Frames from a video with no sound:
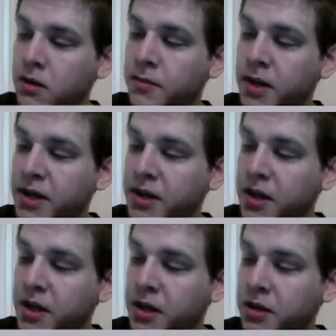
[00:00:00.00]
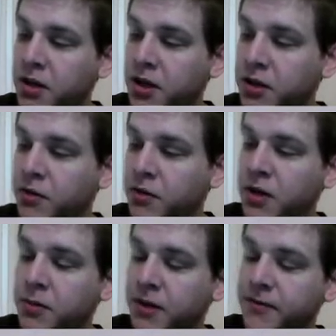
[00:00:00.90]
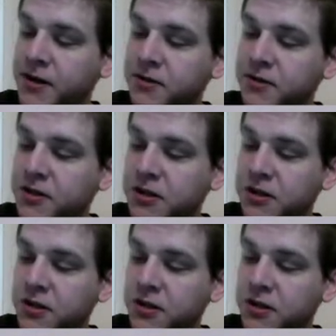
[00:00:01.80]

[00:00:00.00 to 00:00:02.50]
by the unique prime factorization